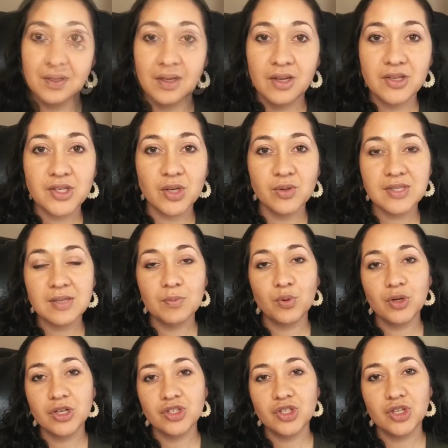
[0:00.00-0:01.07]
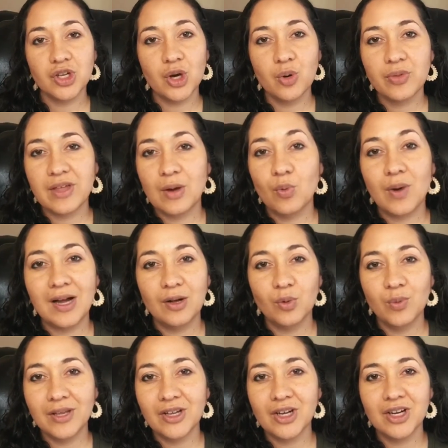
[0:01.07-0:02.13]
So it's important to note that while
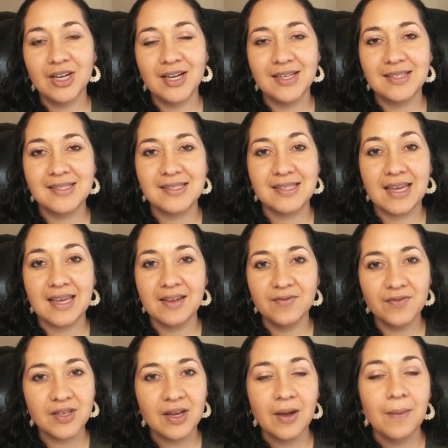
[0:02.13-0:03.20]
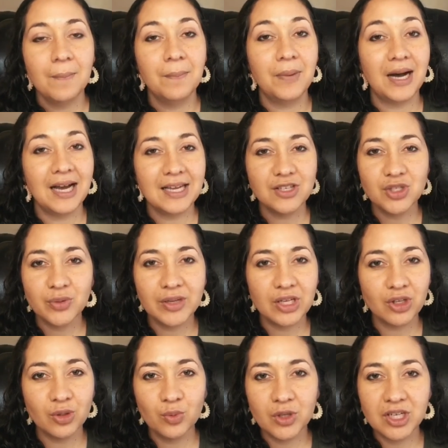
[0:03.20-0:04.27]
we are not saved by doing
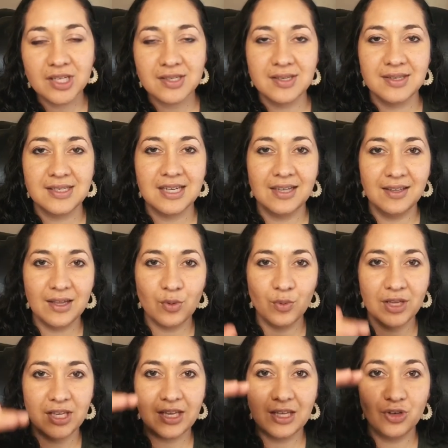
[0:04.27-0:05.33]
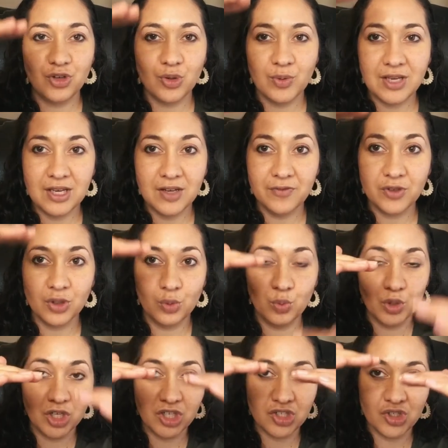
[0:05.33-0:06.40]
good works, it's not like we can do enough good
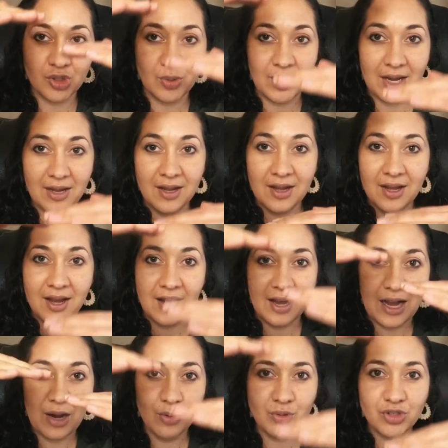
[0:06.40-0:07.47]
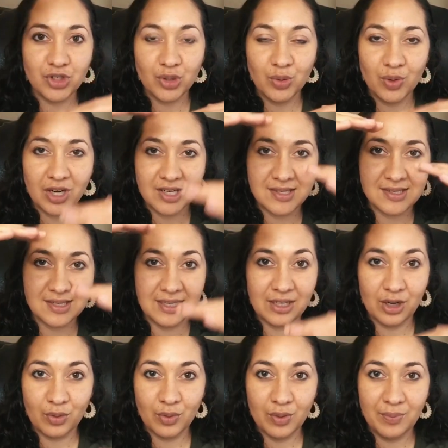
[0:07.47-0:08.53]
works to outdo our sin,
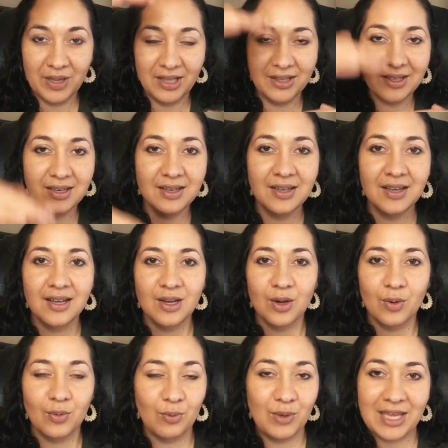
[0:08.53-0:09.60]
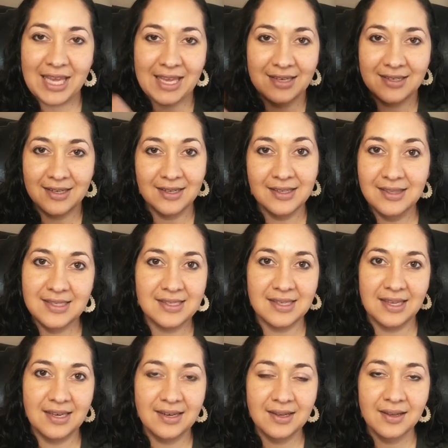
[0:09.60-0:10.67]
our rebellion, when we can't
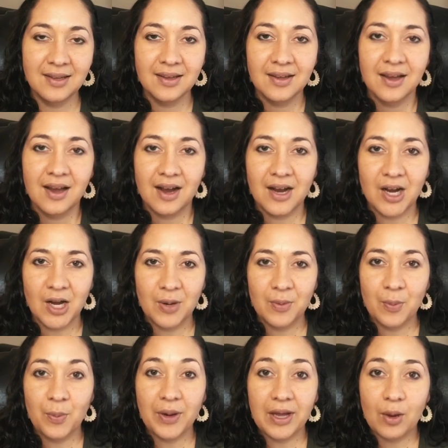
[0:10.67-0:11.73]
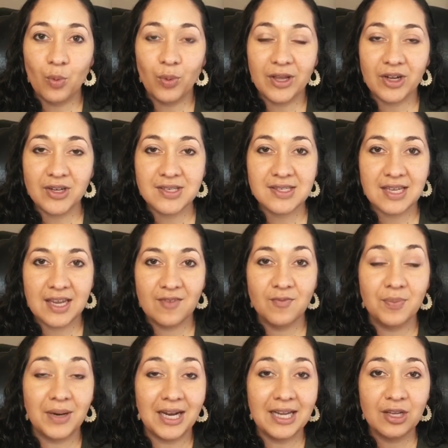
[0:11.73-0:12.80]
unsin. Um, but we are saved
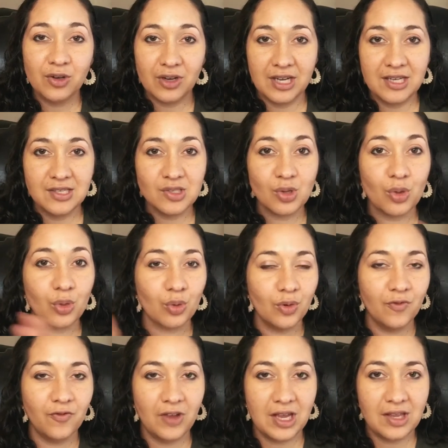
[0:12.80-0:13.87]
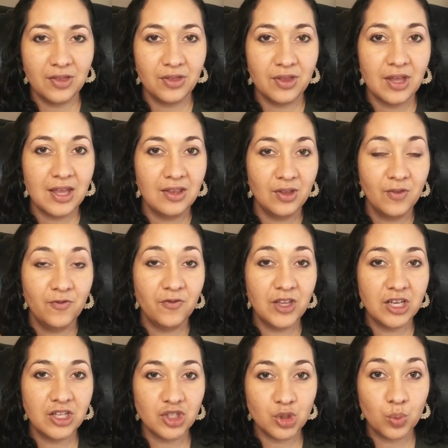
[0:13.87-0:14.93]
by grace through faith in the
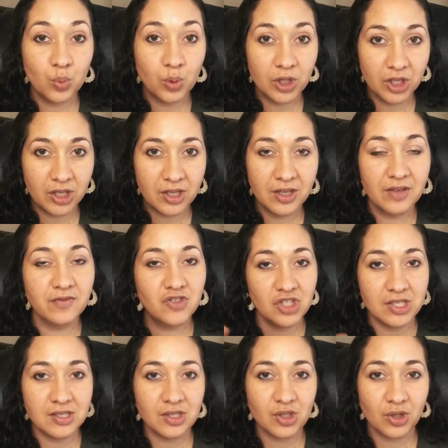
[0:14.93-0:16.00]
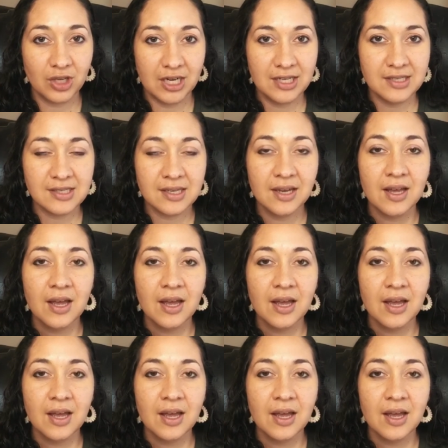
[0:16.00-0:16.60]
finished work of Jesus Christ.